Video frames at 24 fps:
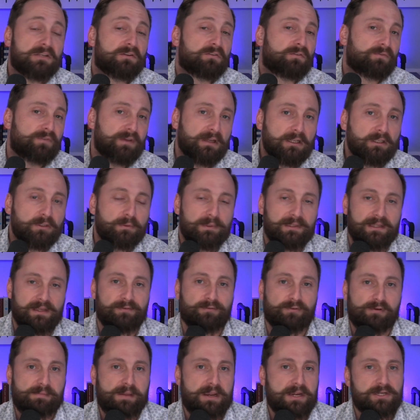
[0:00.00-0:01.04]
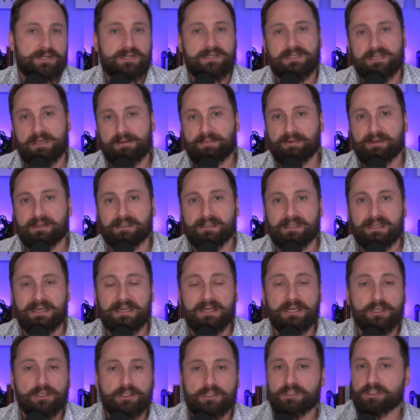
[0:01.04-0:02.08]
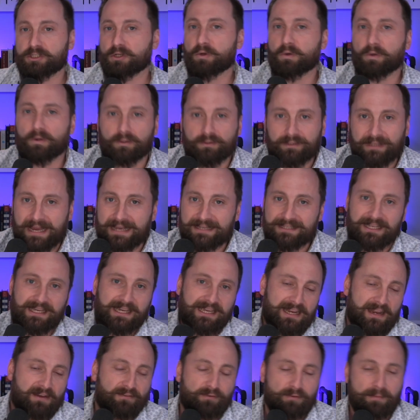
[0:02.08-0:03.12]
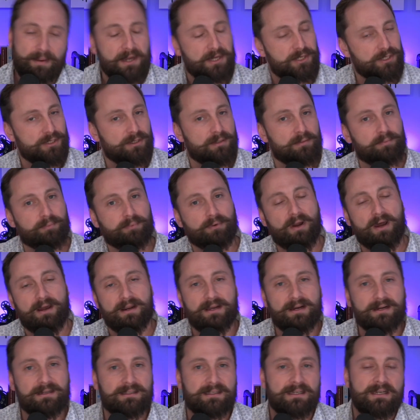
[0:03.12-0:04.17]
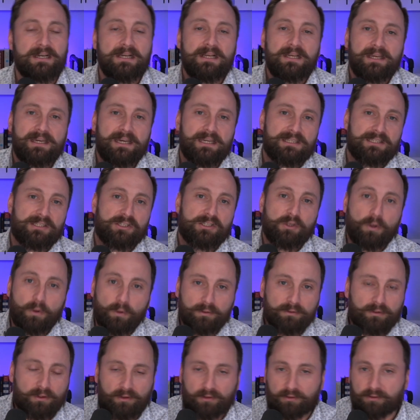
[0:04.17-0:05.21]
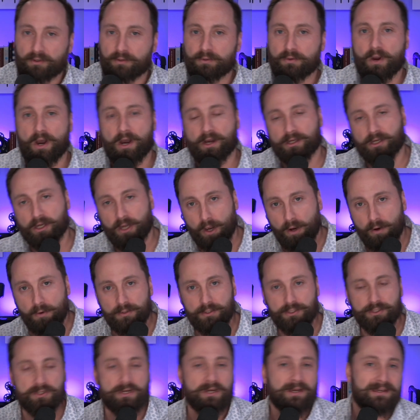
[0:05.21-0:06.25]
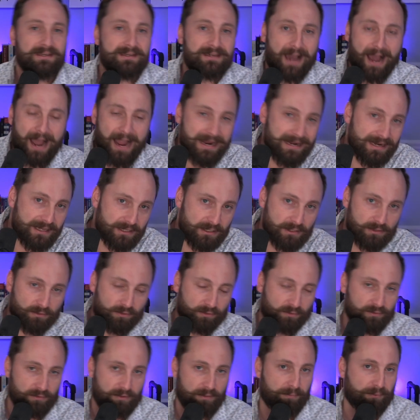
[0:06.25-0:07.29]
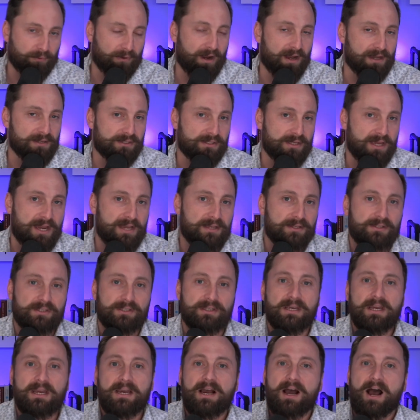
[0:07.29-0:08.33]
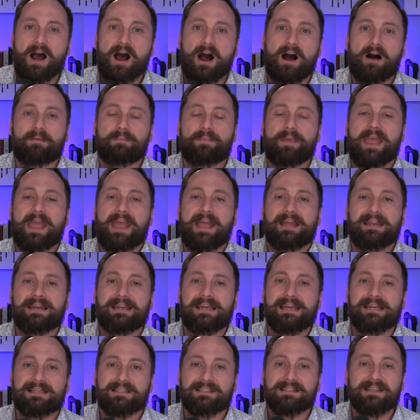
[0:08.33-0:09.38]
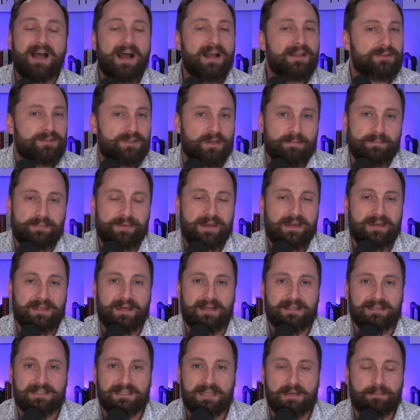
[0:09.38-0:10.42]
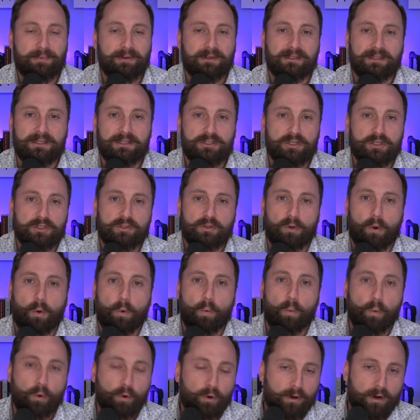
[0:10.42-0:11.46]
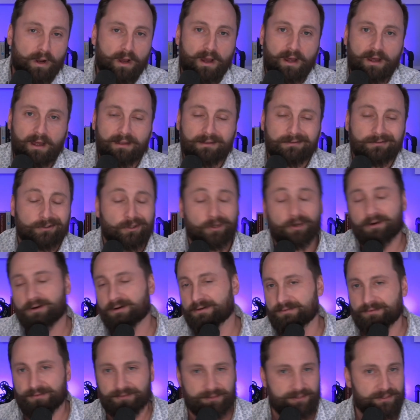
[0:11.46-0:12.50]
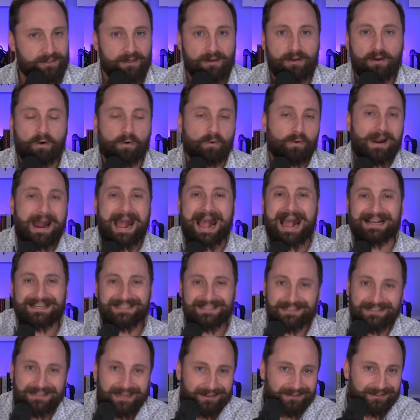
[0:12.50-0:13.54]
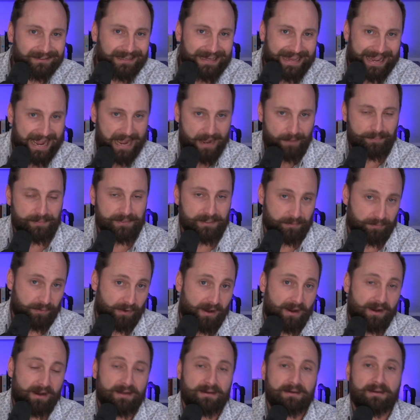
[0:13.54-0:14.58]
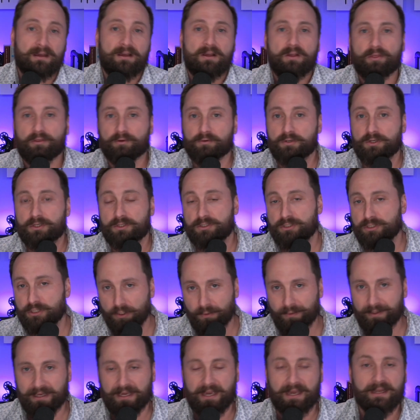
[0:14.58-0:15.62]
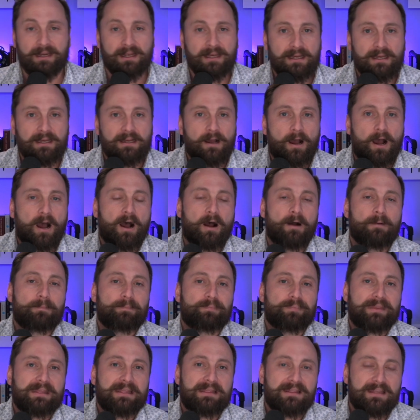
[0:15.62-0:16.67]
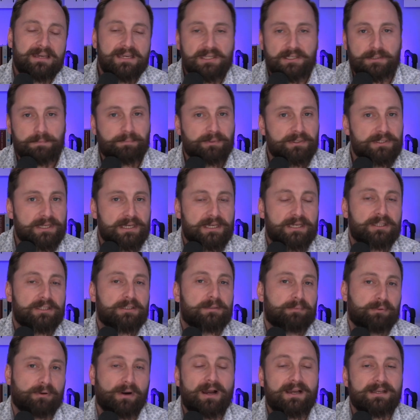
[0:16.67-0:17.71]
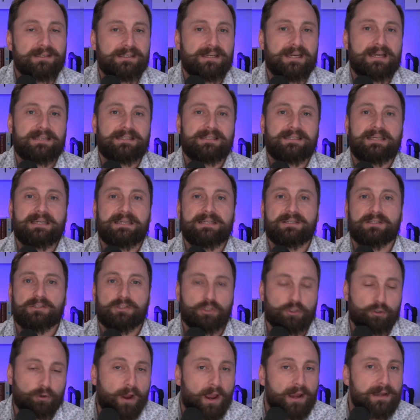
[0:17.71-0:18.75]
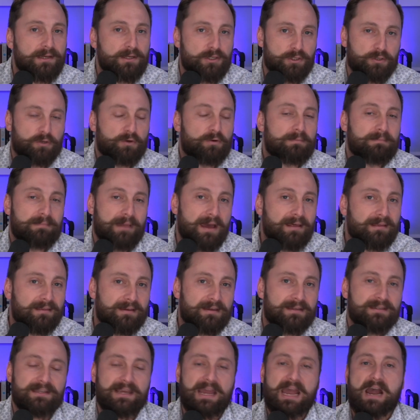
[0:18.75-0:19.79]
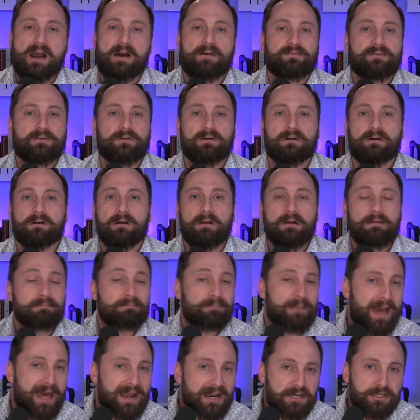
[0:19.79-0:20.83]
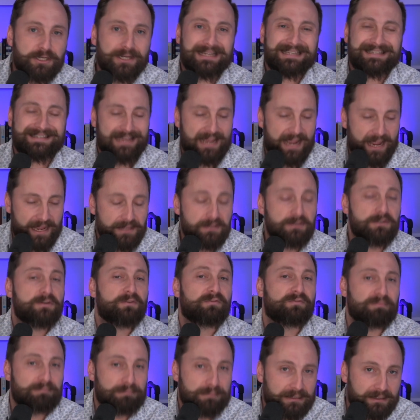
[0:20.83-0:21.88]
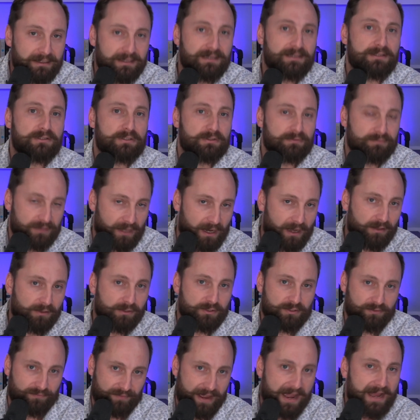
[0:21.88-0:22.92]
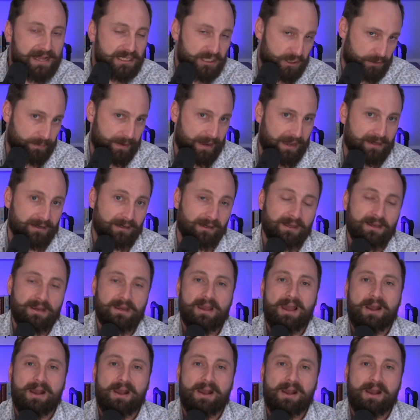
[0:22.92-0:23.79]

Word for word: it's filled with information typically sold as like an informational product. It's sold through a coach guiding you through the process, um, and it's not something that's typically just uh, learned or accidentally happened upon. They're just doing it. Um, this particular process is tried and true methods after managing tens of millions of dollars of ad spend.